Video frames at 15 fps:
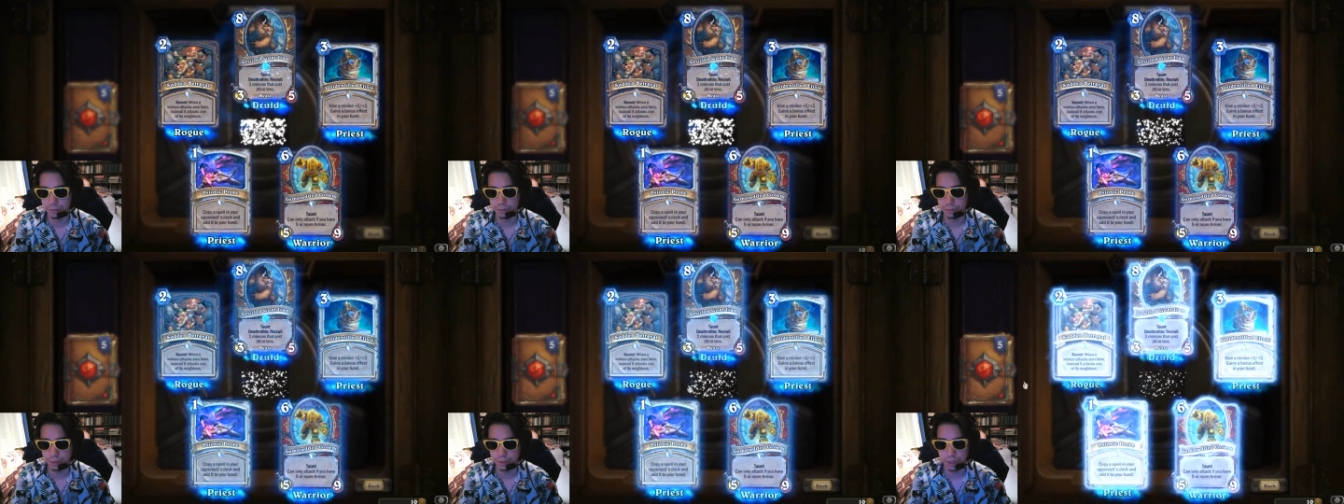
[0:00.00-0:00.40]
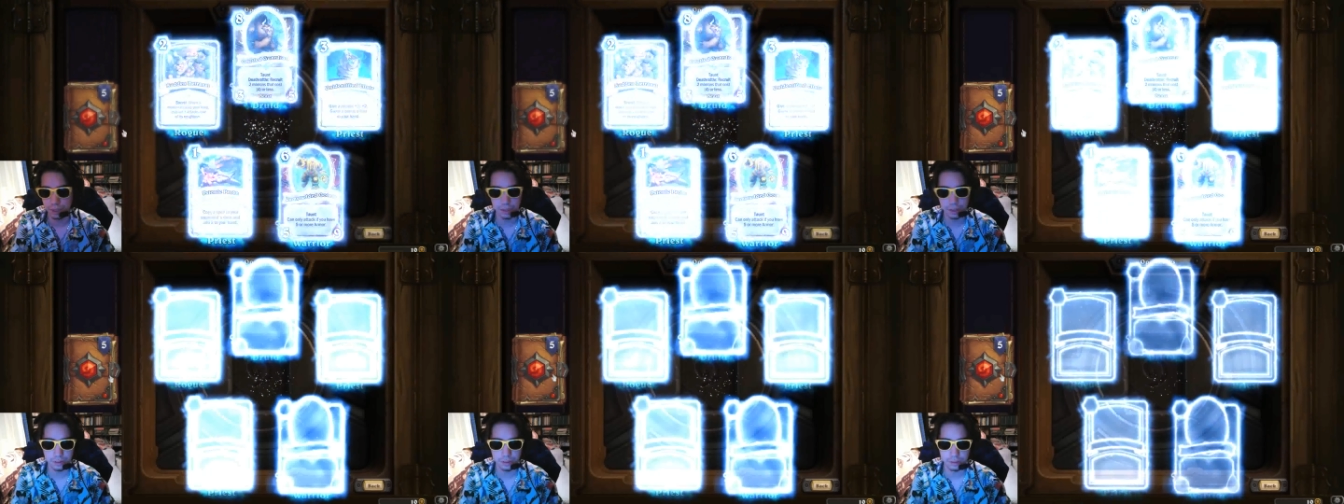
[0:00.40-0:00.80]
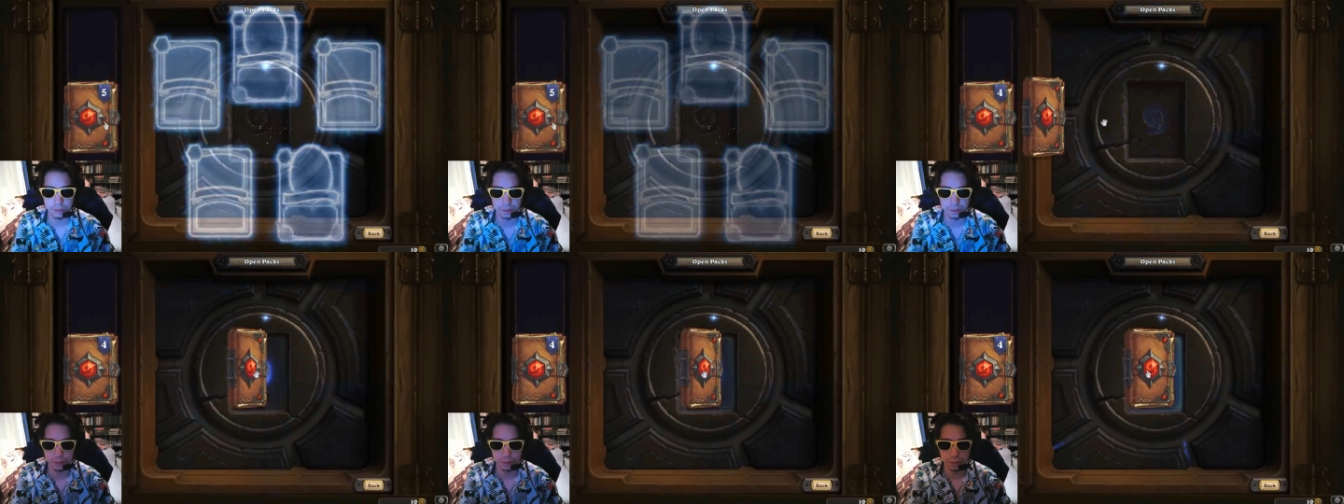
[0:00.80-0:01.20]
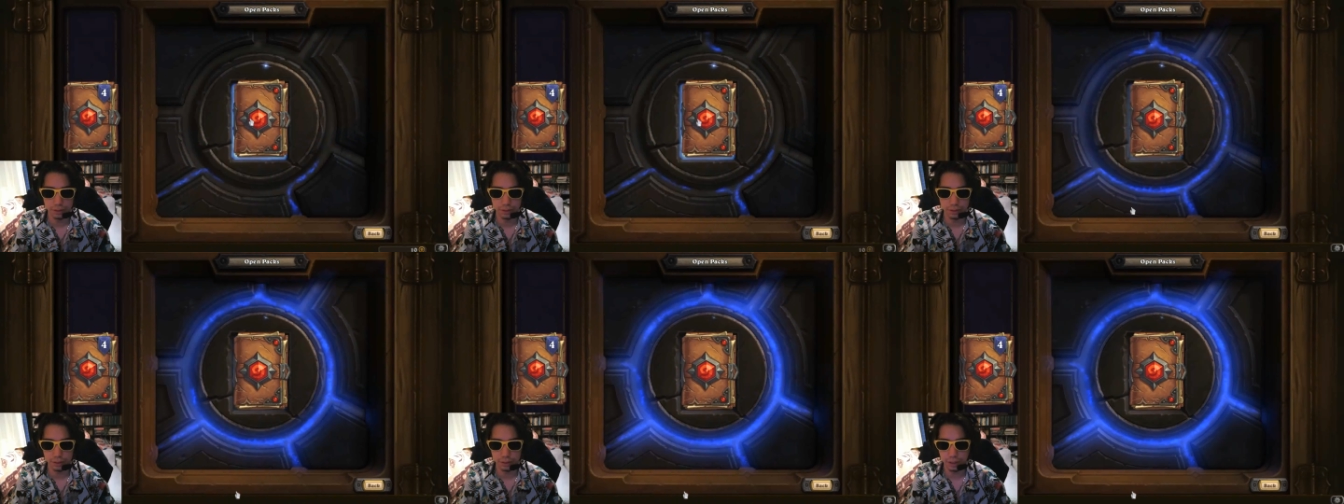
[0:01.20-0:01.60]
Yeah?
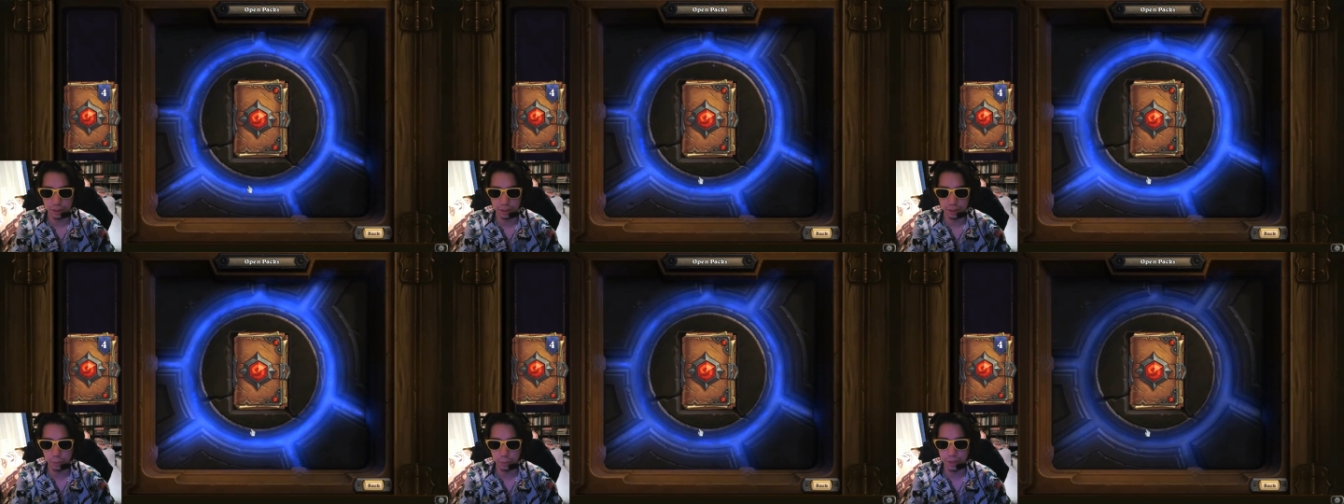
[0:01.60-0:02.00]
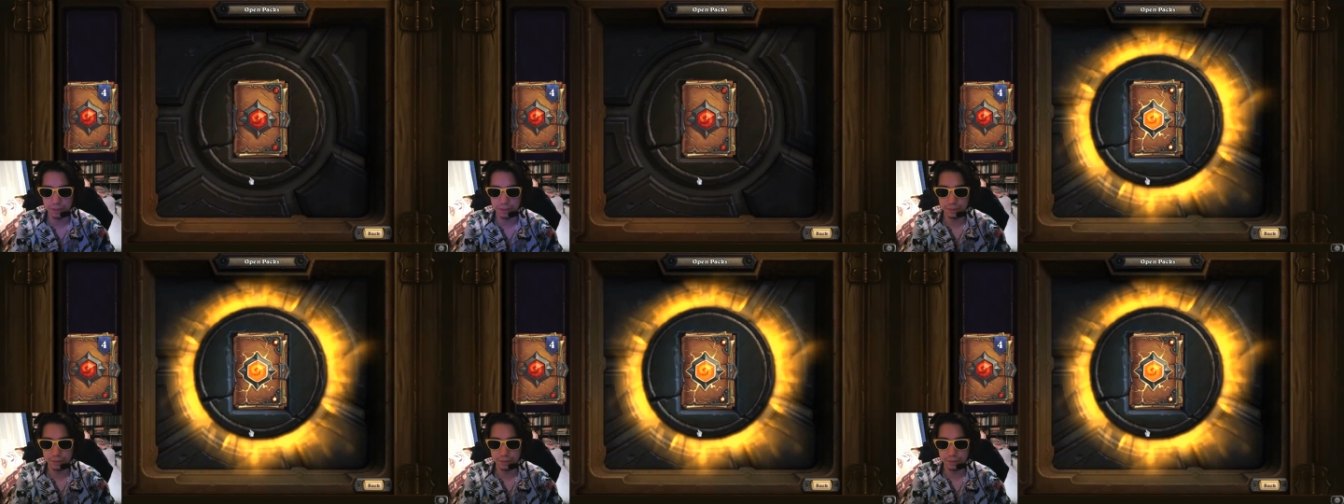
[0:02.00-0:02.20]
The other one?